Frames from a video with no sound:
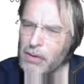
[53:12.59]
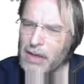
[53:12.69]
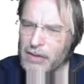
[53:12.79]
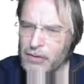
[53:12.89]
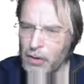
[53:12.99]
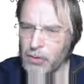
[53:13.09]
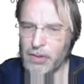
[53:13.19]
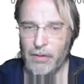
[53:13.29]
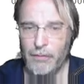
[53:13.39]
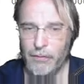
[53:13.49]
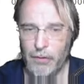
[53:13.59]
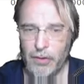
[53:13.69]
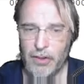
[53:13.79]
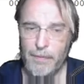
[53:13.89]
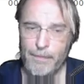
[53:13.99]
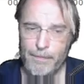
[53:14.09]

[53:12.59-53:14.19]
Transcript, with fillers: look at those first.